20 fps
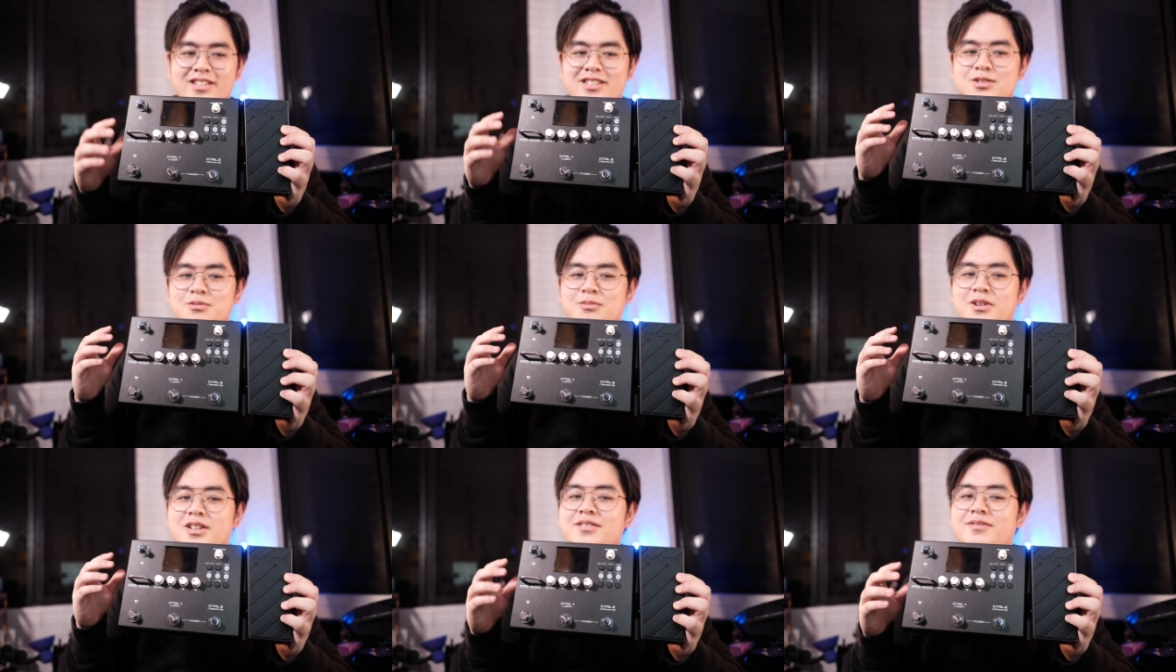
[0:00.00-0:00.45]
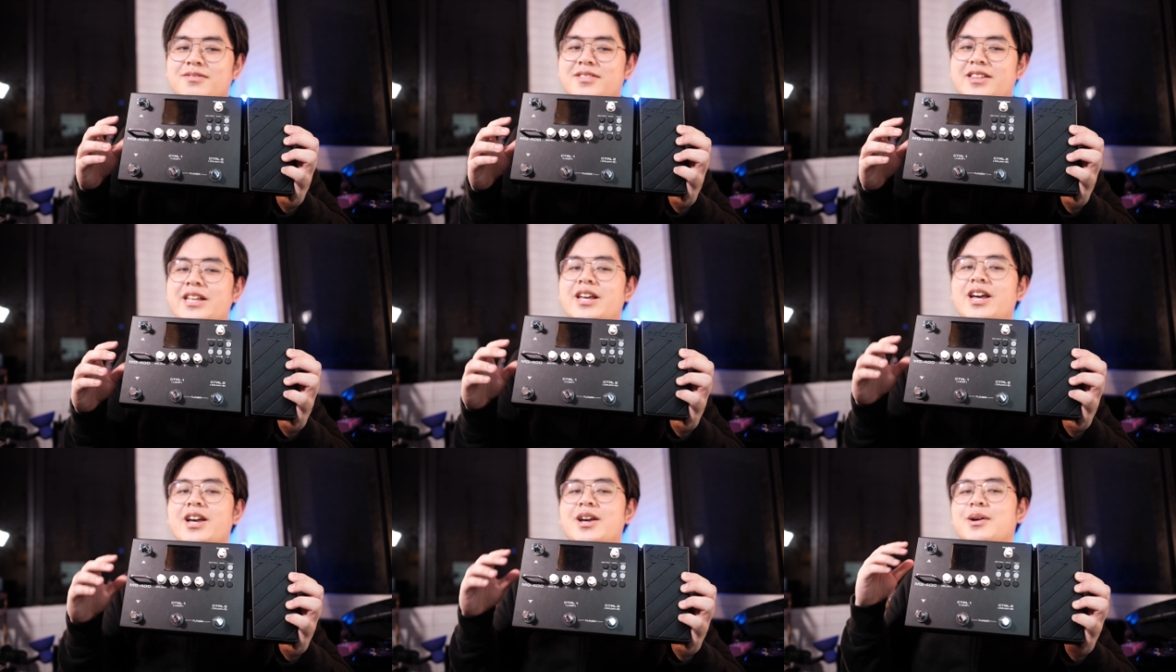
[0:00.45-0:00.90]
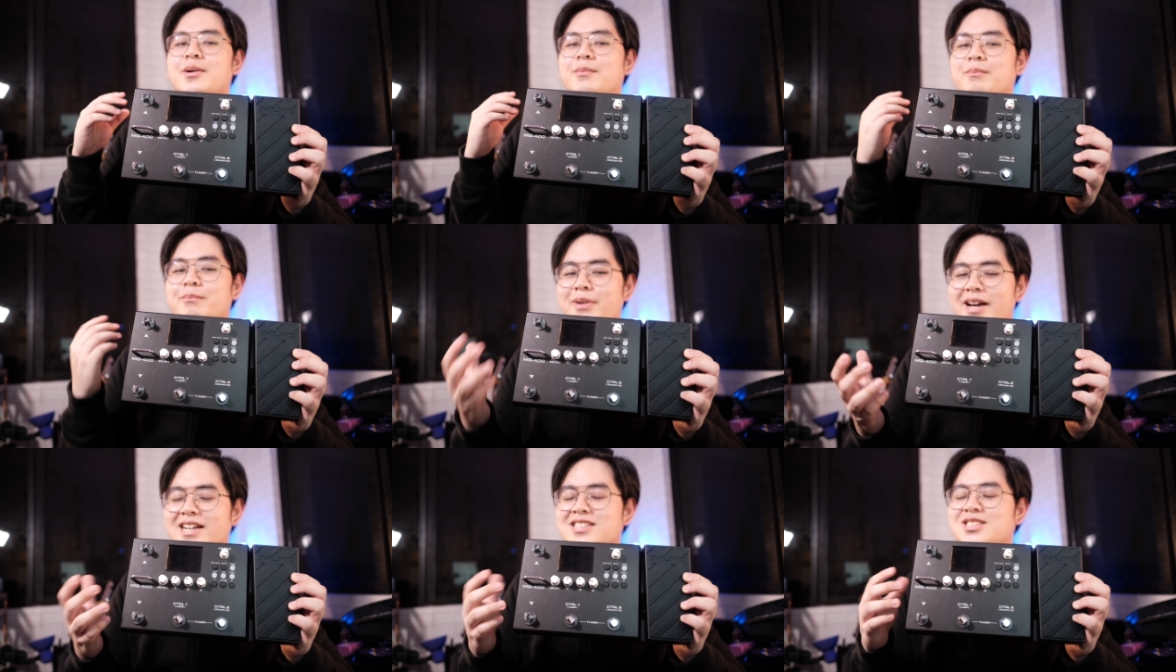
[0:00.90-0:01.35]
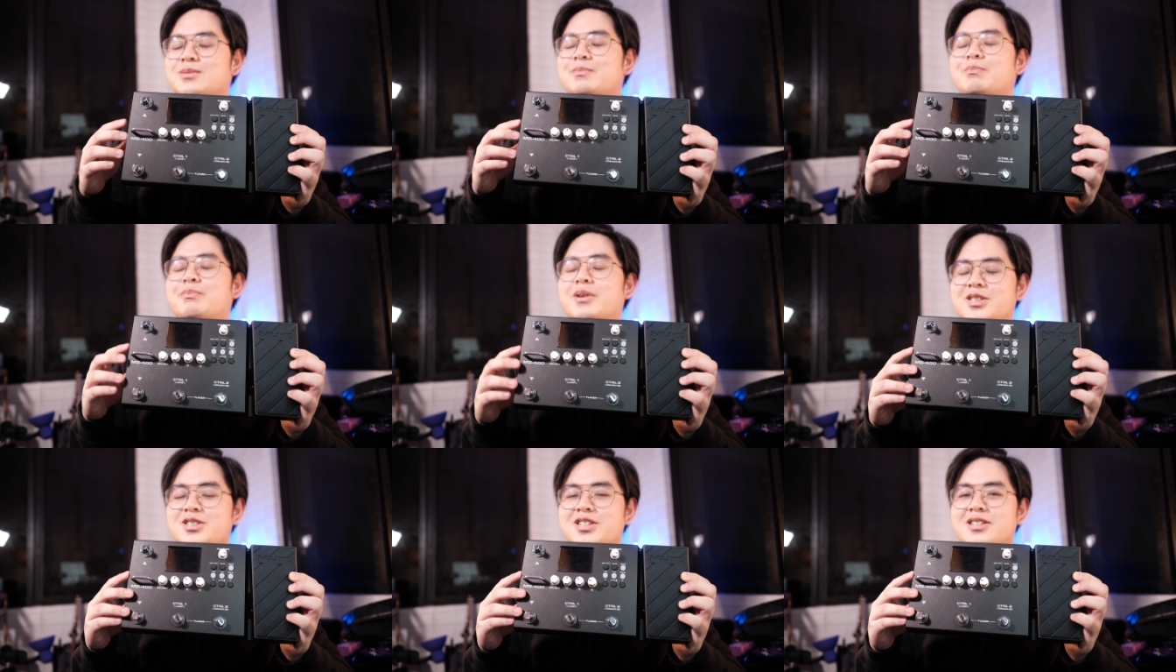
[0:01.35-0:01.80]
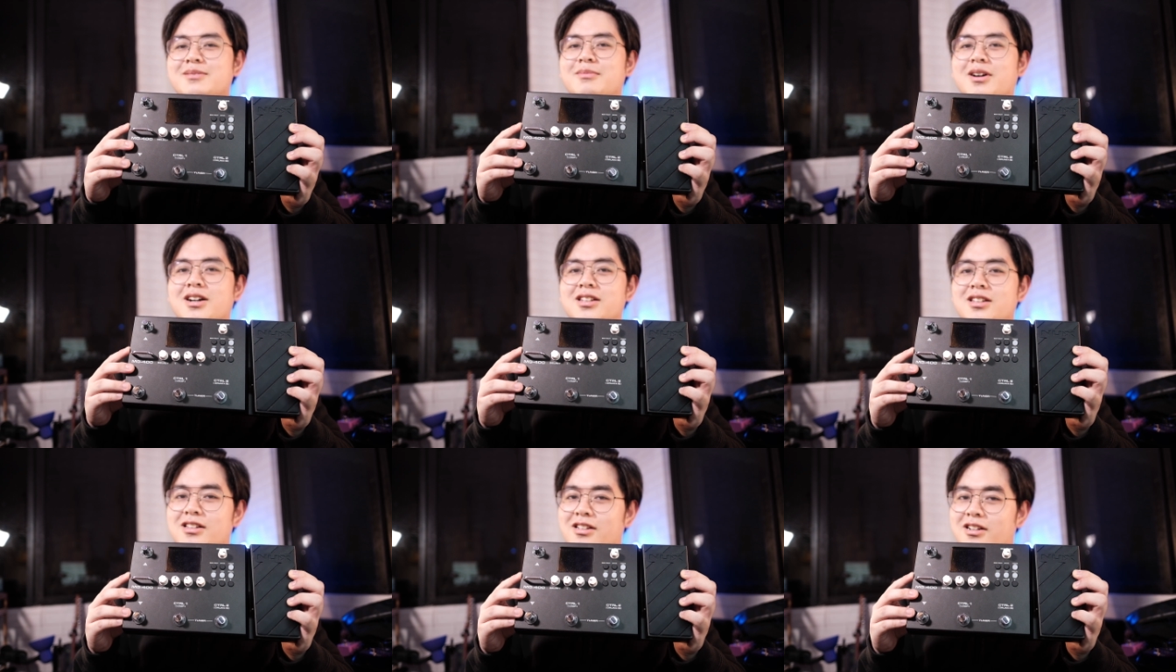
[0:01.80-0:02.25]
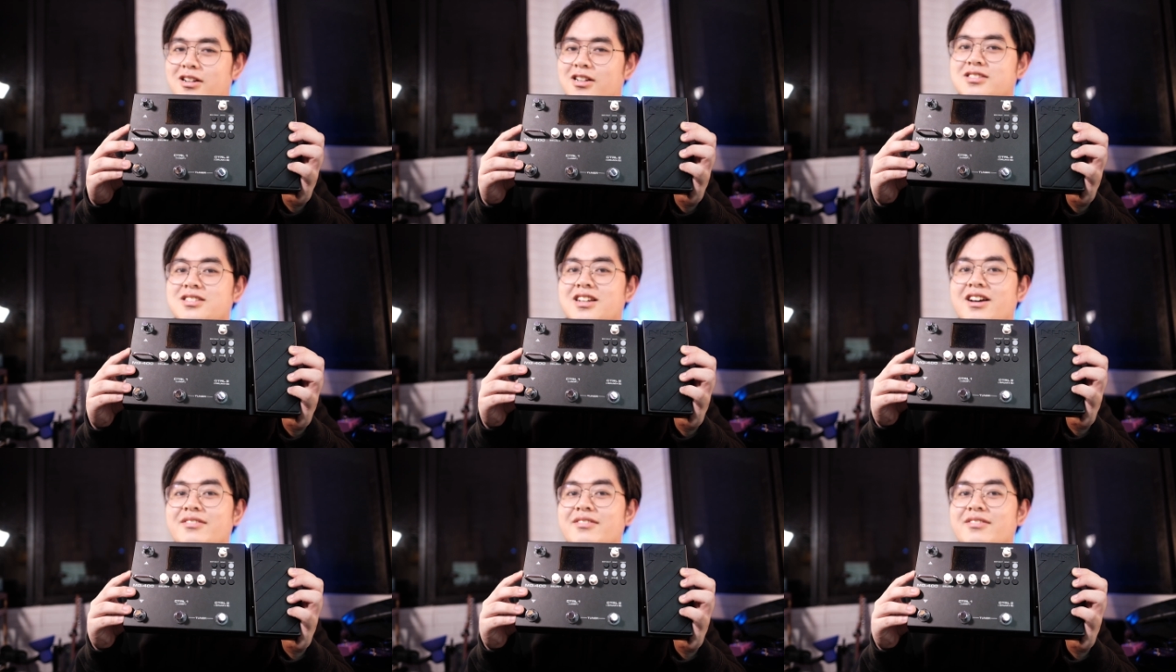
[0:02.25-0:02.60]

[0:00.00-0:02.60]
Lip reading: is one of the best budget modelers